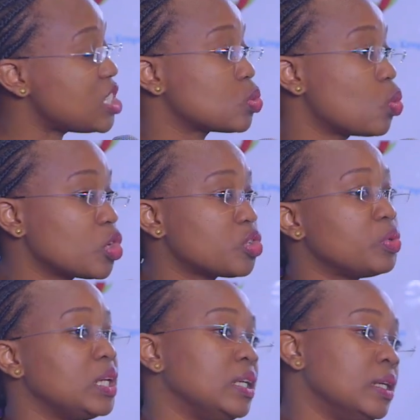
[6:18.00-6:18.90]
is what
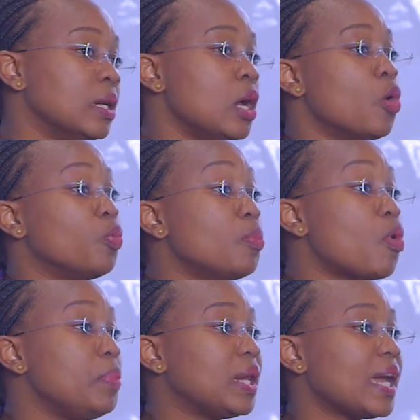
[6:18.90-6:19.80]
really we
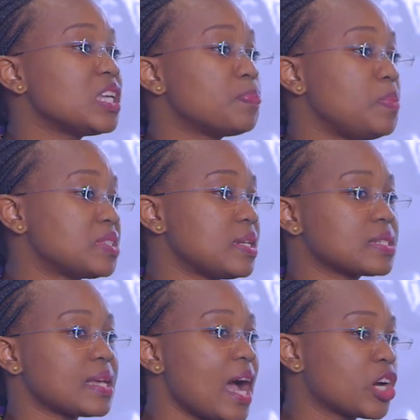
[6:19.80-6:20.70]
mobilize
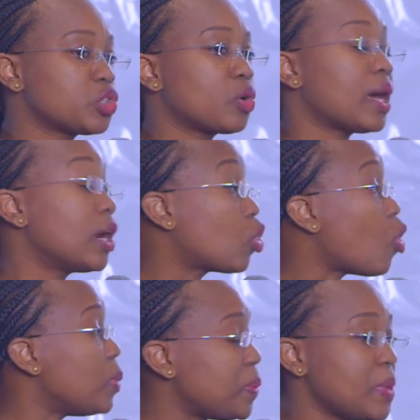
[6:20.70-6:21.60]
business action and
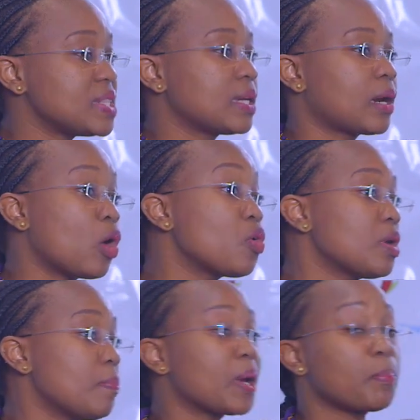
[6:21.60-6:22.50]
commitments
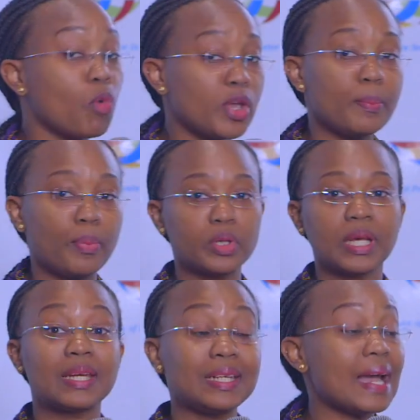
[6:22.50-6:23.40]
around, but more
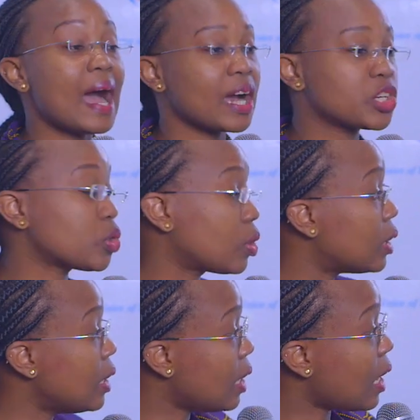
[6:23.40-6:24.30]
importantly,
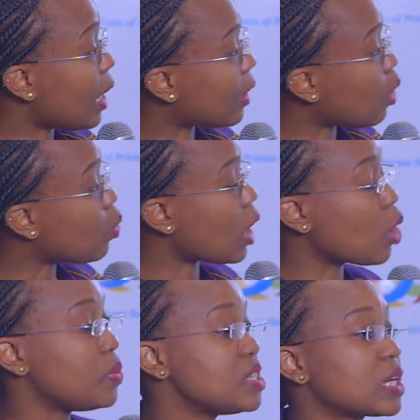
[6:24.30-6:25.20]
action around
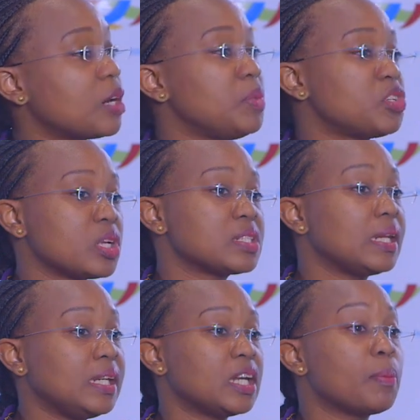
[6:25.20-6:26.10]
how this can be
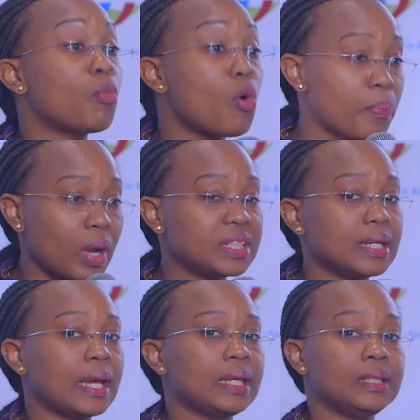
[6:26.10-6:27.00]
translated more
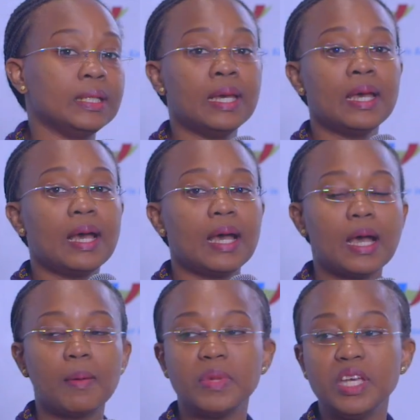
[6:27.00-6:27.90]
practically
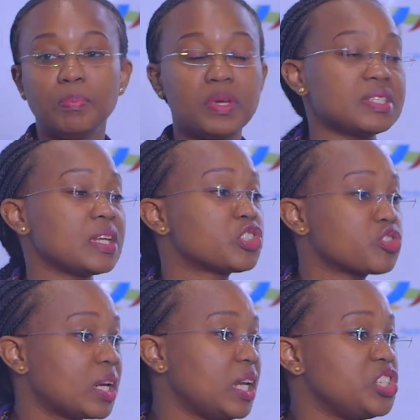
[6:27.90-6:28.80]
in business
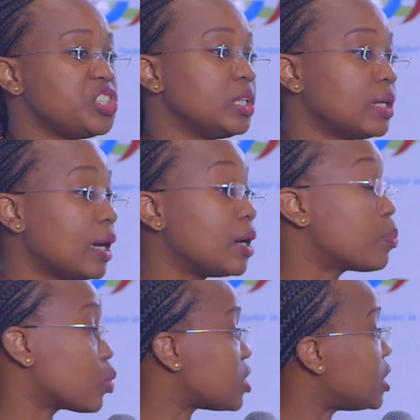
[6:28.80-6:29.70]
strategy
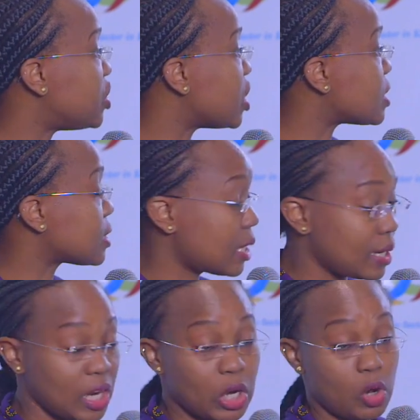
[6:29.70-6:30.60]
and procedures,
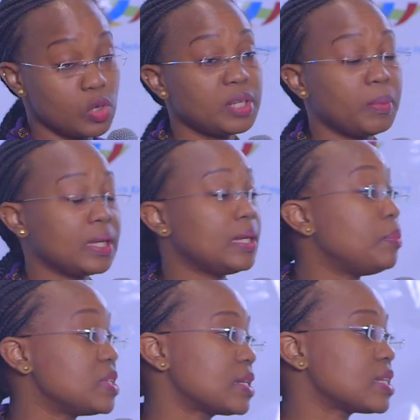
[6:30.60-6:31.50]
and ultimately
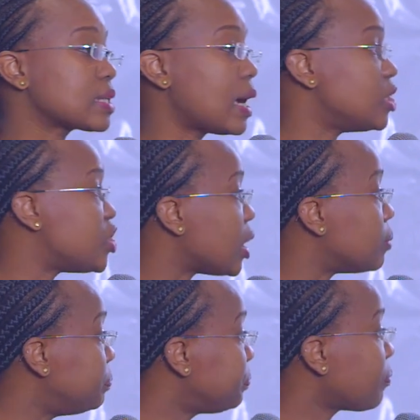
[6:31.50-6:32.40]
business culture.
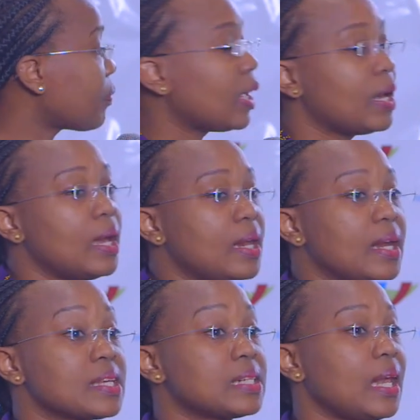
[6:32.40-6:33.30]

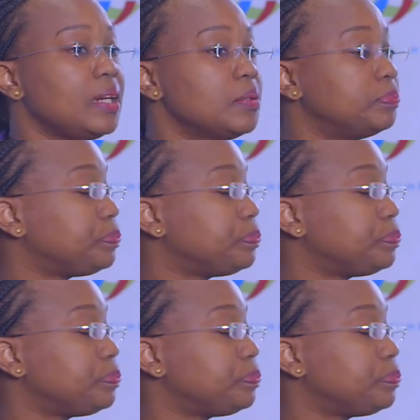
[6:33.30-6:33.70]
Next slide.